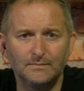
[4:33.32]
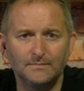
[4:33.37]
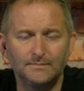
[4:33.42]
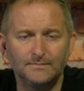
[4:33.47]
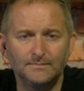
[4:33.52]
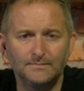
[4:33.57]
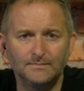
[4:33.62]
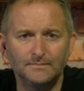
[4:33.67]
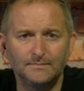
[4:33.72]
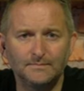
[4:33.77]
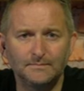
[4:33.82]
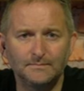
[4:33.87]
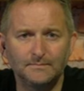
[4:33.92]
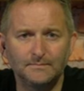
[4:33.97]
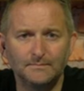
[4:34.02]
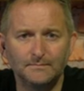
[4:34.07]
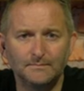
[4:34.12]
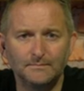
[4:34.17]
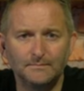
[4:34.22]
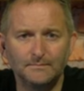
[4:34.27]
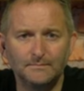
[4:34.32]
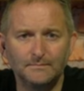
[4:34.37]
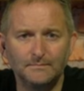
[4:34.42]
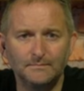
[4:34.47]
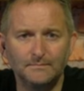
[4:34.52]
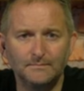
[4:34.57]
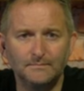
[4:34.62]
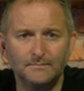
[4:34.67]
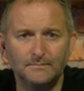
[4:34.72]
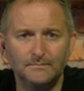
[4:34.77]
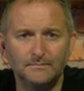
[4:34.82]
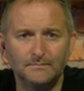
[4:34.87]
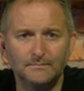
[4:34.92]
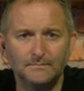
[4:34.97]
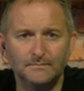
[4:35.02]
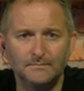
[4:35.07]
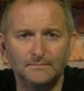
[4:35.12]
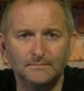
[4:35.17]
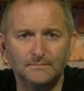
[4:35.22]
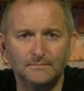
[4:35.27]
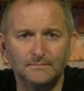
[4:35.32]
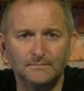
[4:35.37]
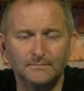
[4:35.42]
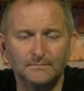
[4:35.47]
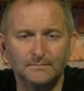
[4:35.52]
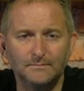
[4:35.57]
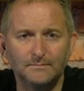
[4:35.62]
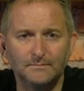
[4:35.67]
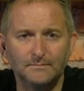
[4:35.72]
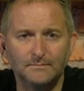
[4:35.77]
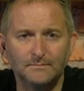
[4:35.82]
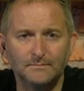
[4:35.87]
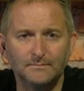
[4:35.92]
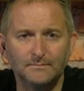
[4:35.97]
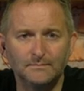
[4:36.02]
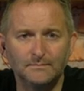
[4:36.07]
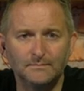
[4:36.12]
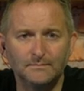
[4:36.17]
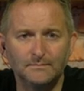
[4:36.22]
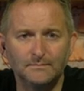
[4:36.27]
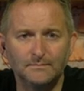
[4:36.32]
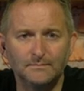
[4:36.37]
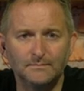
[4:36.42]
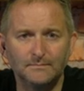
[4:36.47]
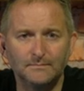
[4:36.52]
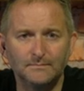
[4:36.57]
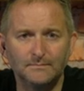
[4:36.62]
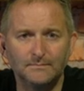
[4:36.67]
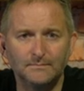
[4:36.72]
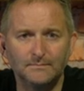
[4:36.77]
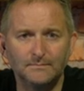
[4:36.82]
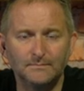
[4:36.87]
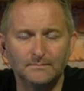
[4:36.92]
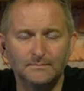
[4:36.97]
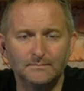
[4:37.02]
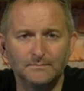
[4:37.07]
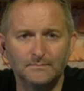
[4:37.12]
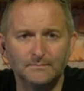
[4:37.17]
(silent)